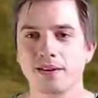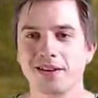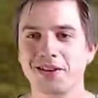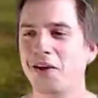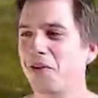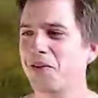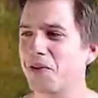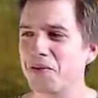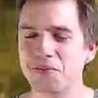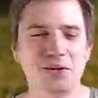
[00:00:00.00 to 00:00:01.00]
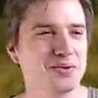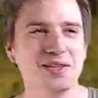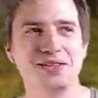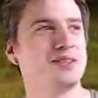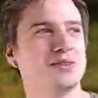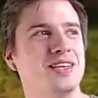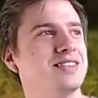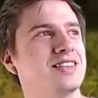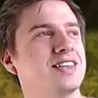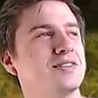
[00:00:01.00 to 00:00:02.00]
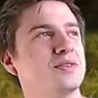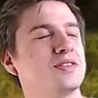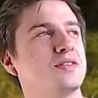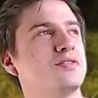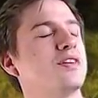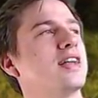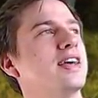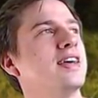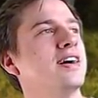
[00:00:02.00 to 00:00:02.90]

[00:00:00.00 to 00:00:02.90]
No, what, what was it you once said? It was so funny.